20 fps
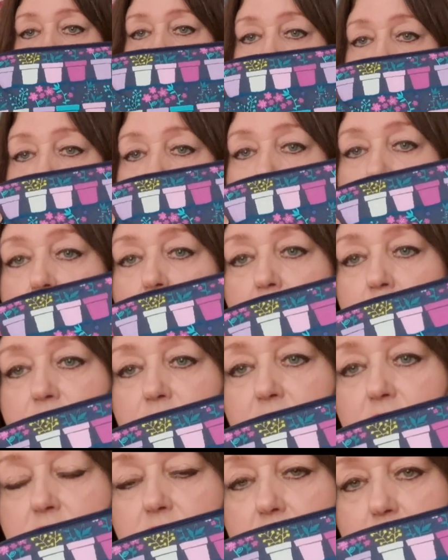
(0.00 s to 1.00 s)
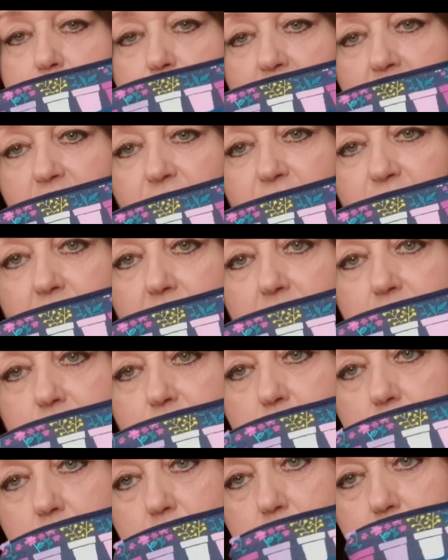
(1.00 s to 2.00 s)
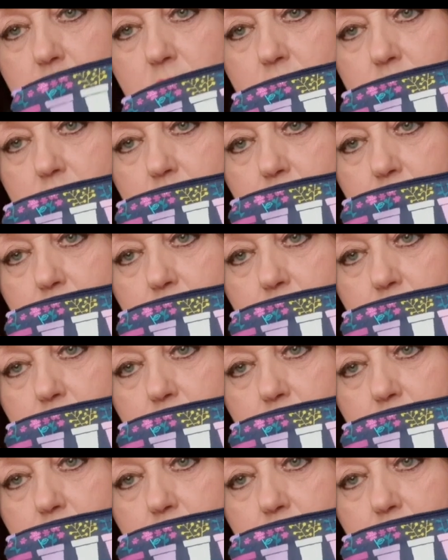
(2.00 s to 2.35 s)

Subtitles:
it. This is my favorite